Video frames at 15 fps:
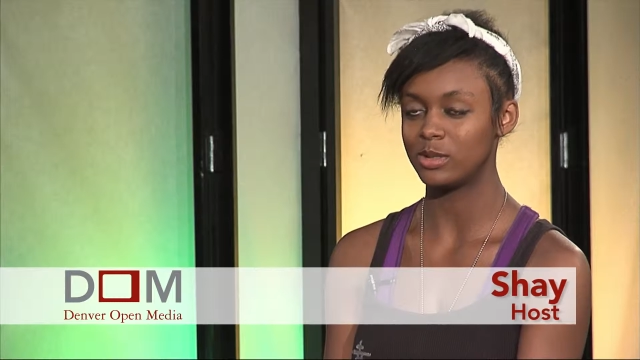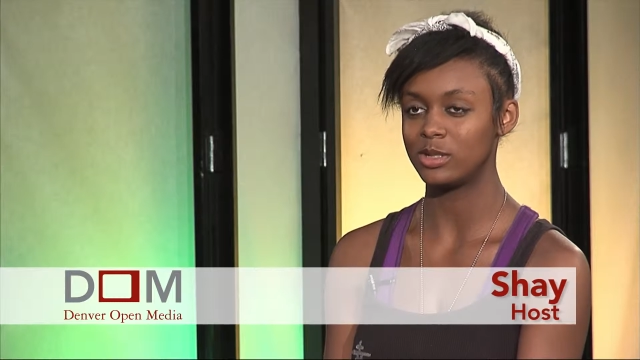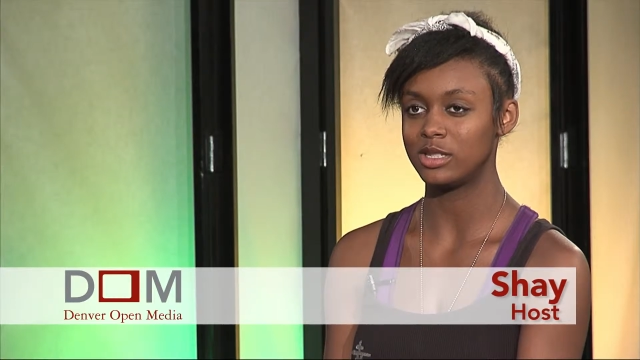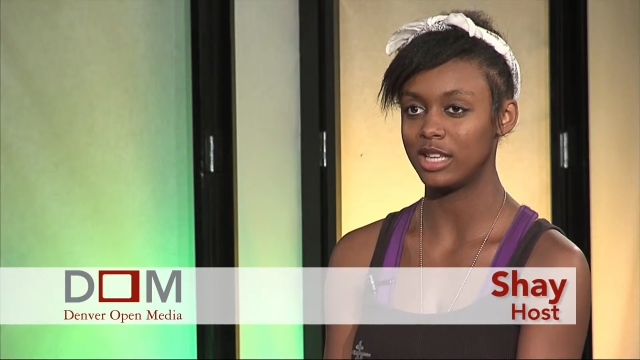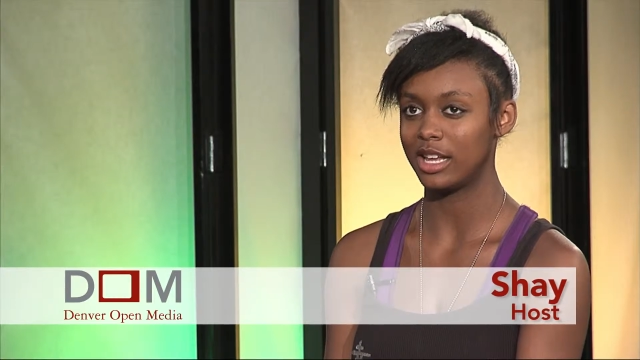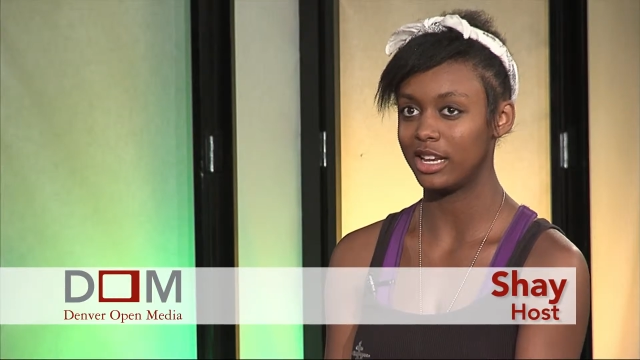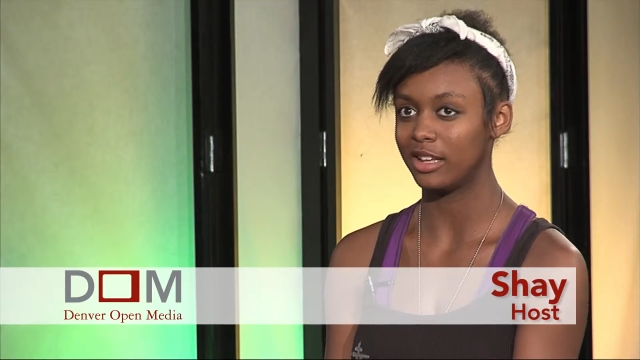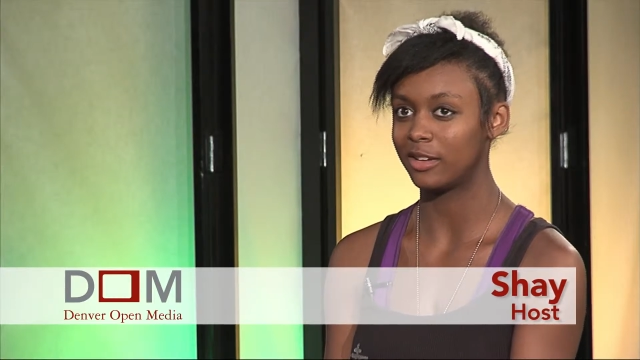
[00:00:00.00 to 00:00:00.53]
to
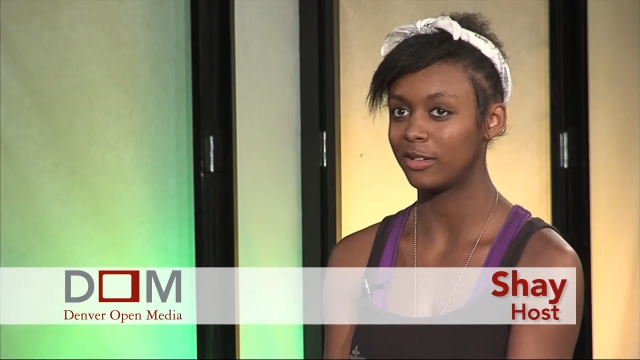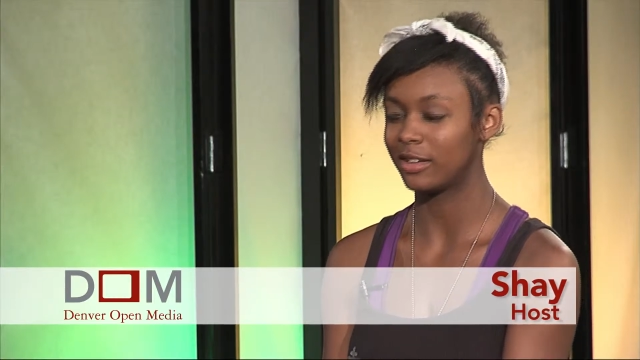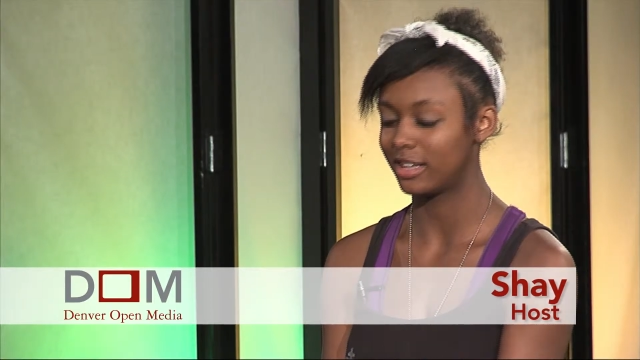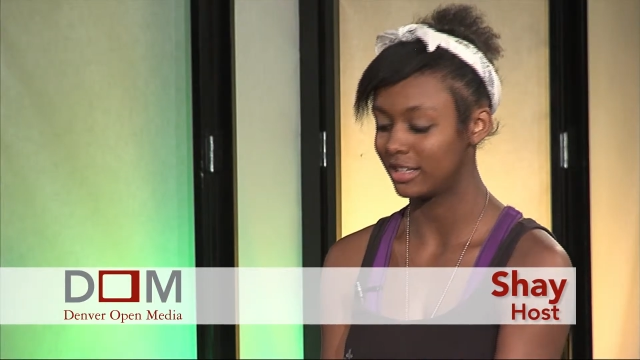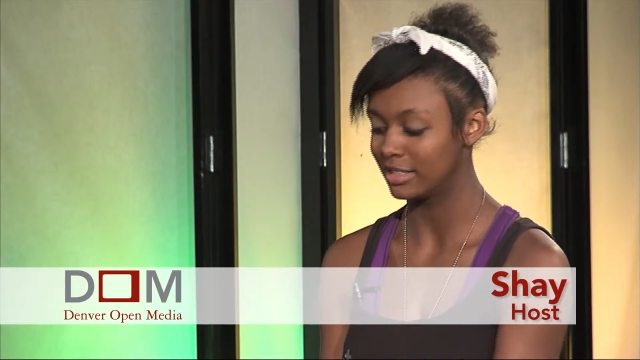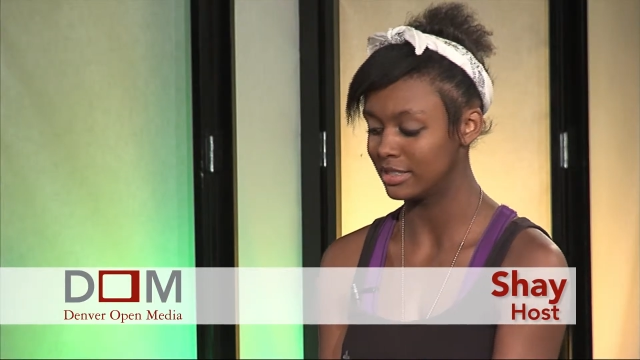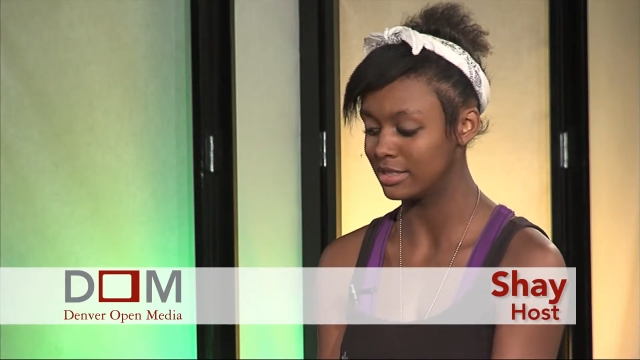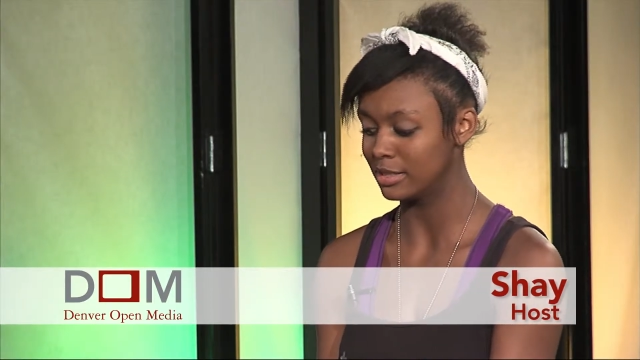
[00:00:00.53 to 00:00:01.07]
Studio
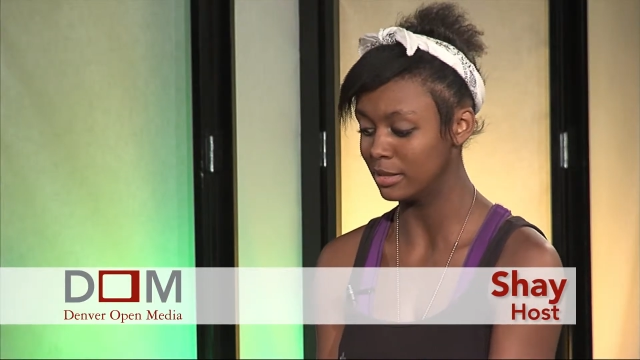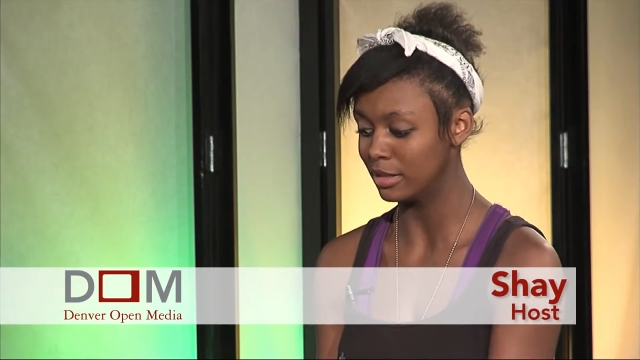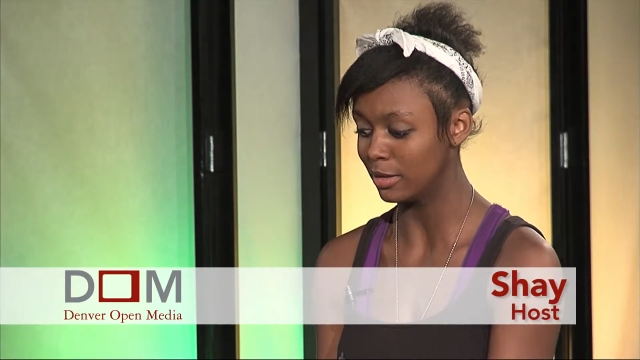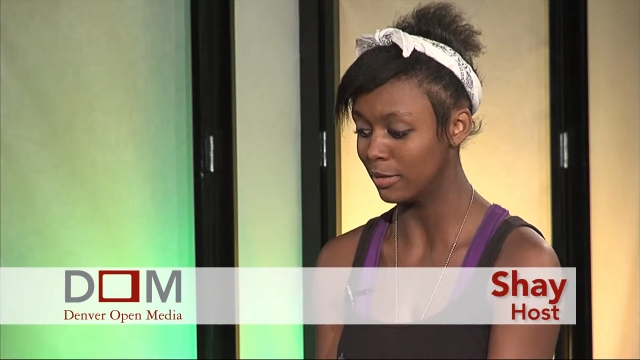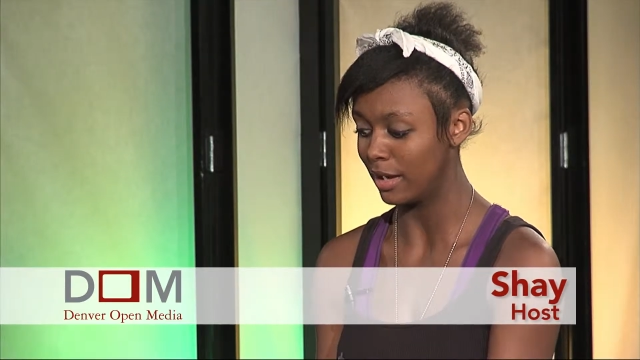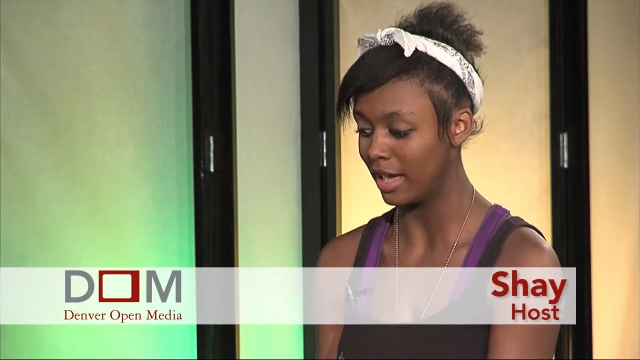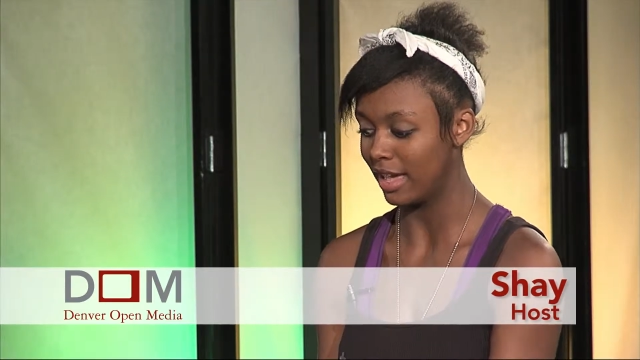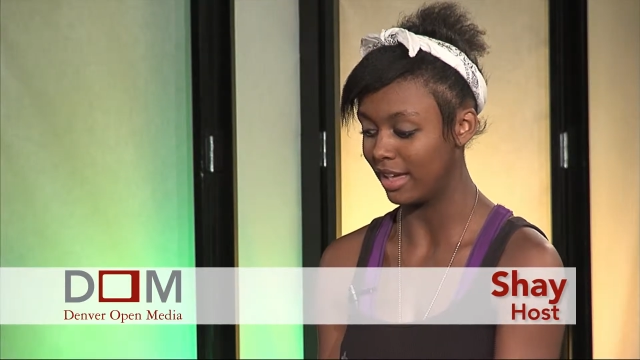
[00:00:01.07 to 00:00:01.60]

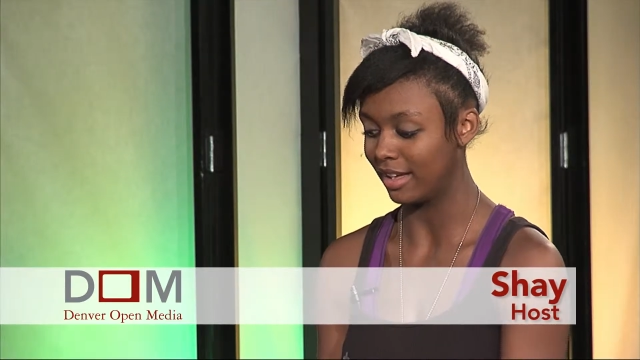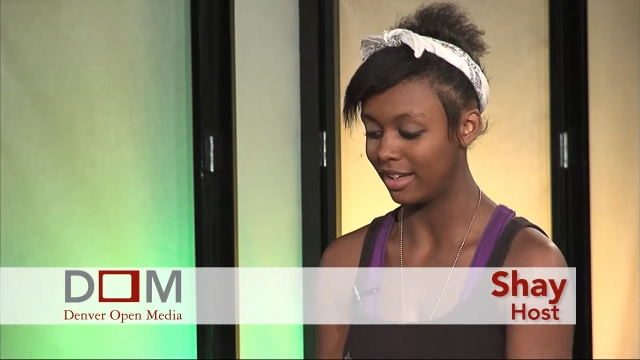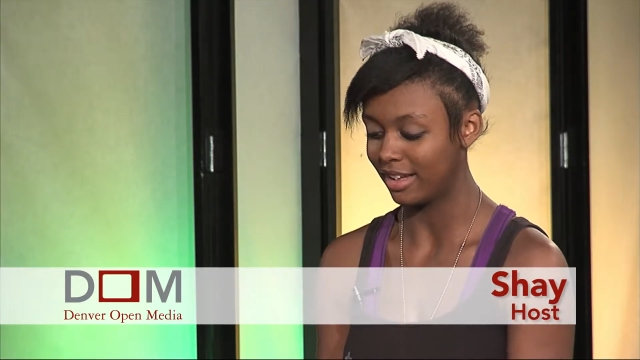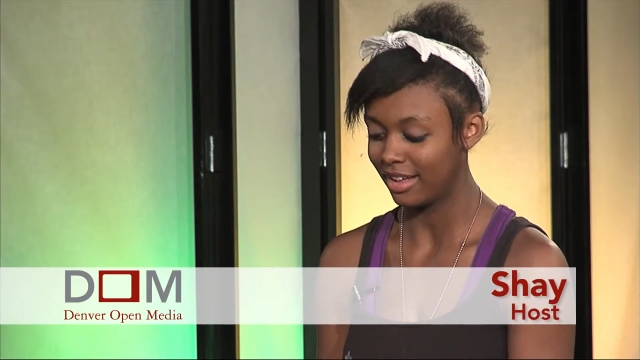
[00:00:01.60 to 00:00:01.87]
A